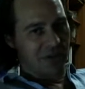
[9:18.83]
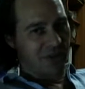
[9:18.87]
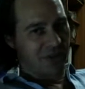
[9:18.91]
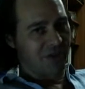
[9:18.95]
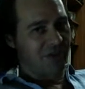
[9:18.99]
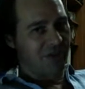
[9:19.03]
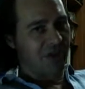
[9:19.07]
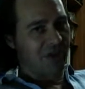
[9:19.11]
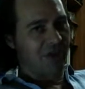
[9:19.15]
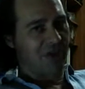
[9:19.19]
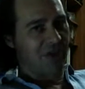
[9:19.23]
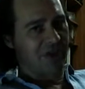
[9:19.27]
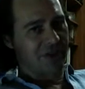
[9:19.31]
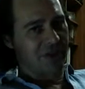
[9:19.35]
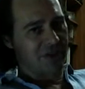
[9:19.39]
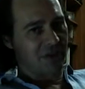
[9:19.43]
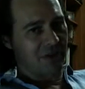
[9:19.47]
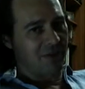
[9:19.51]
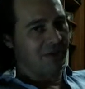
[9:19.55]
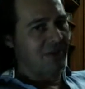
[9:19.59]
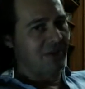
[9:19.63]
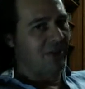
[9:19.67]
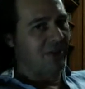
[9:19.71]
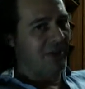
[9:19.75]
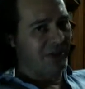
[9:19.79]
like gerunds,
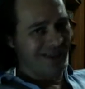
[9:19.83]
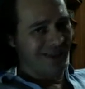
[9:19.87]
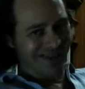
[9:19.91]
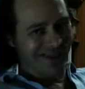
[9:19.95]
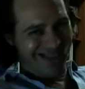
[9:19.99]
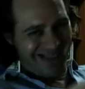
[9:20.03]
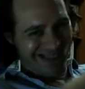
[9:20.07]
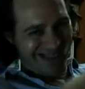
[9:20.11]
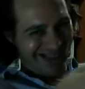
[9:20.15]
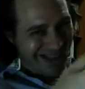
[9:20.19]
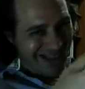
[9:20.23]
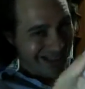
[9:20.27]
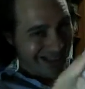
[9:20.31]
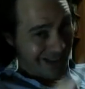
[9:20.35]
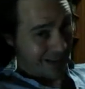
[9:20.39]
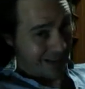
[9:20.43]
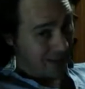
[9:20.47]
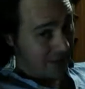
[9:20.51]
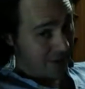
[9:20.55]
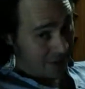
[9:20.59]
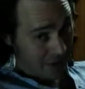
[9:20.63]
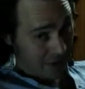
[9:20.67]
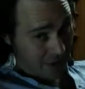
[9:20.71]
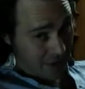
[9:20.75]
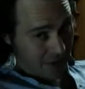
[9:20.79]
always end in
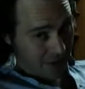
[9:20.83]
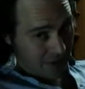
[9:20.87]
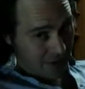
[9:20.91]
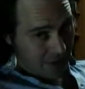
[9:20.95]
ing,